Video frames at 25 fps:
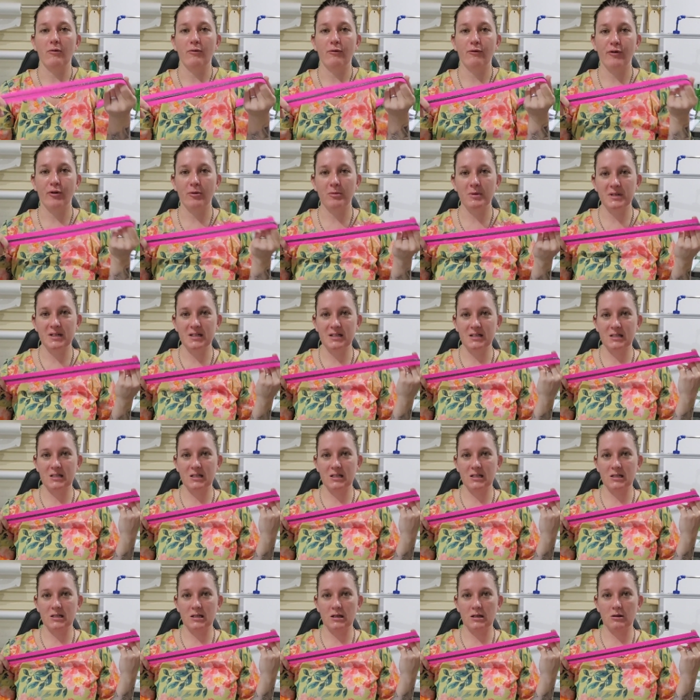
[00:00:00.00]
from a
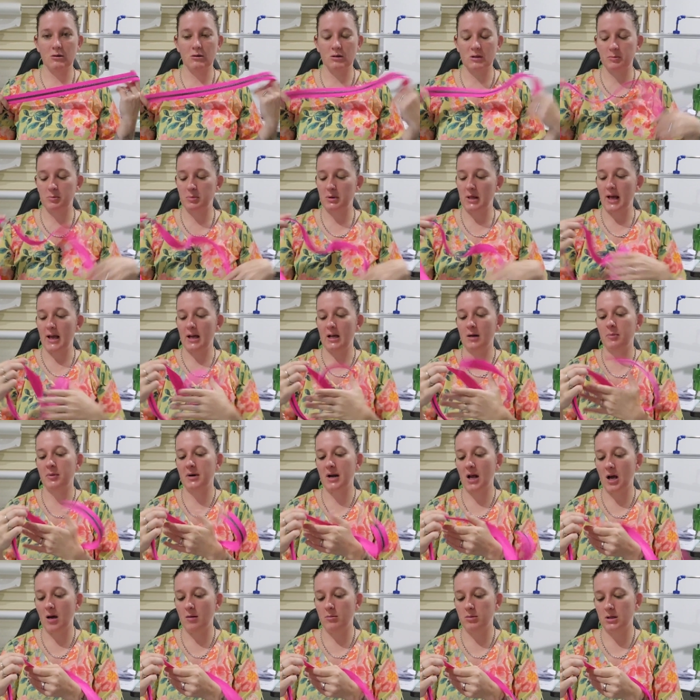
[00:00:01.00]
distance it looks black, but
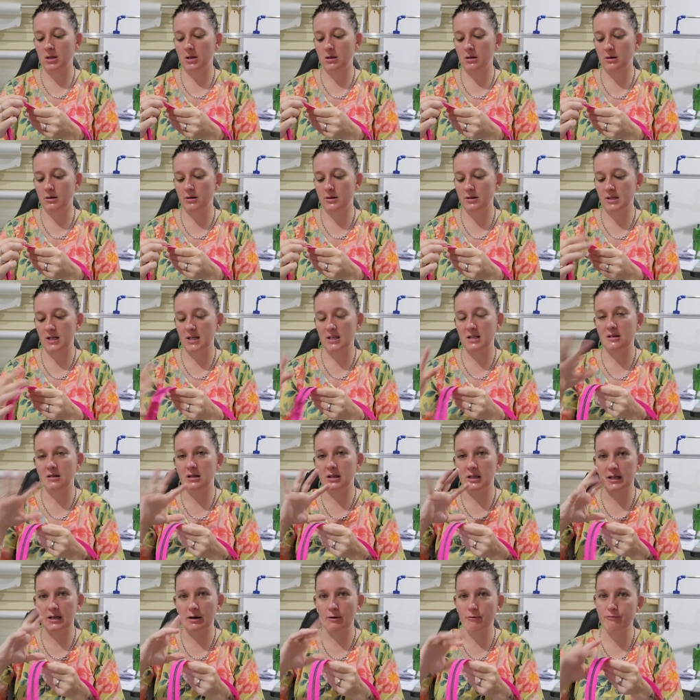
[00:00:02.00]
up close it's got
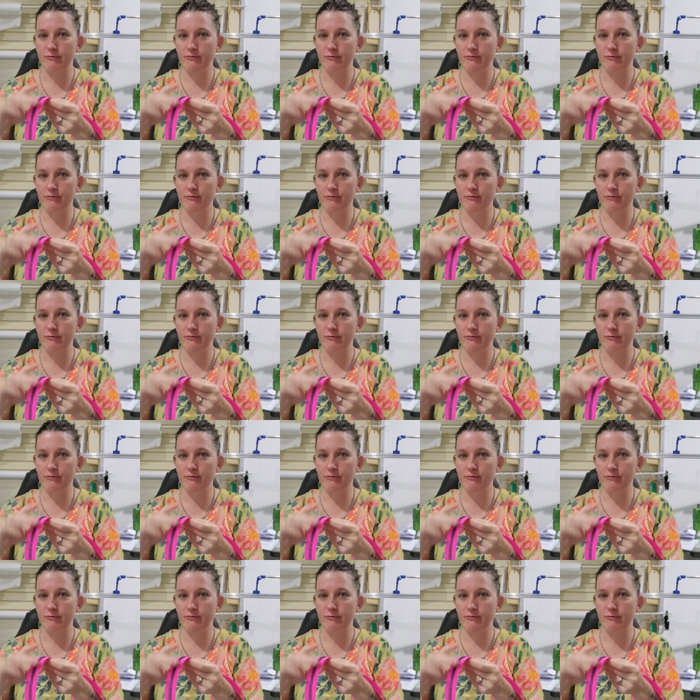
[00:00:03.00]
like a